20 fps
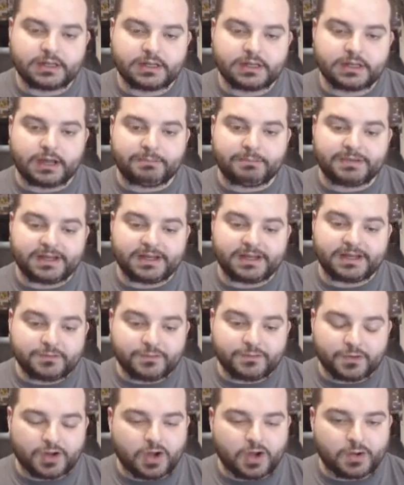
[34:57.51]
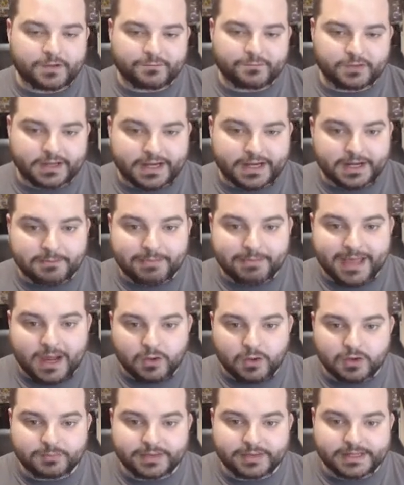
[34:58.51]
but even if you're going for like an
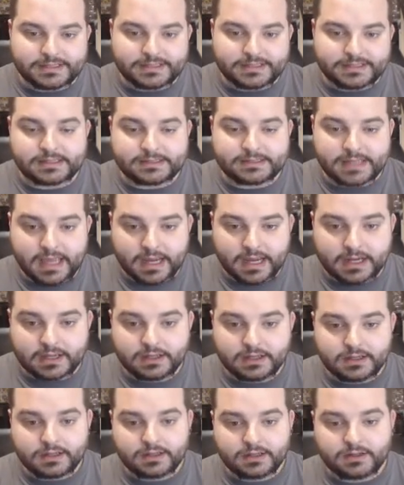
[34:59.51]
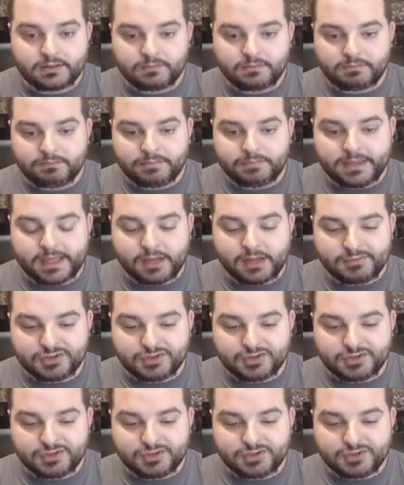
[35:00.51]
Empower-based deck, being able to